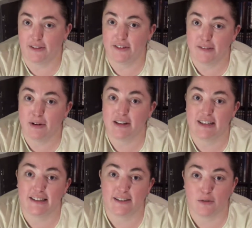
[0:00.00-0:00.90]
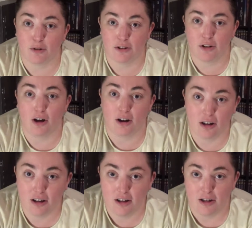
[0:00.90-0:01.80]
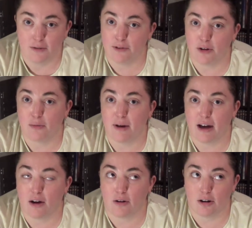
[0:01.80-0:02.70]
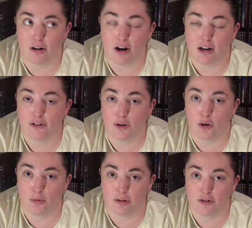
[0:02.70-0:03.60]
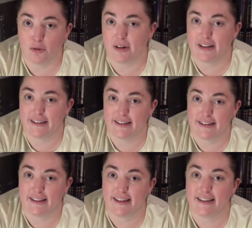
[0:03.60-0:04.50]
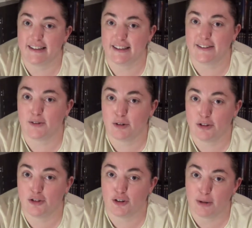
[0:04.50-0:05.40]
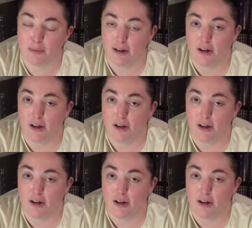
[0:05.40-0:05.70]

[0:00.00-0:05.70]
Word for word: So this is my Disney World haul from our October 2016 Disney World trip